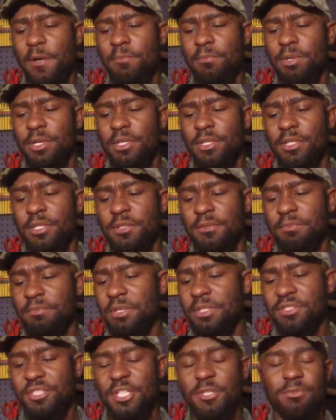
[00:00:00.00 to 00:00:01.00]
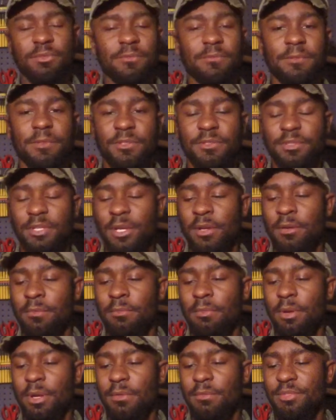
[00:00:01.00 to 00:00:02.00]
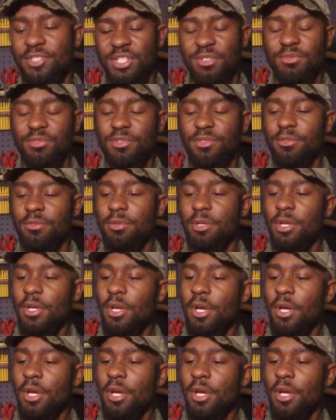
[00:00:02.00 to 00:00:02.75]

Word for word: But uh, it seems to um, seems to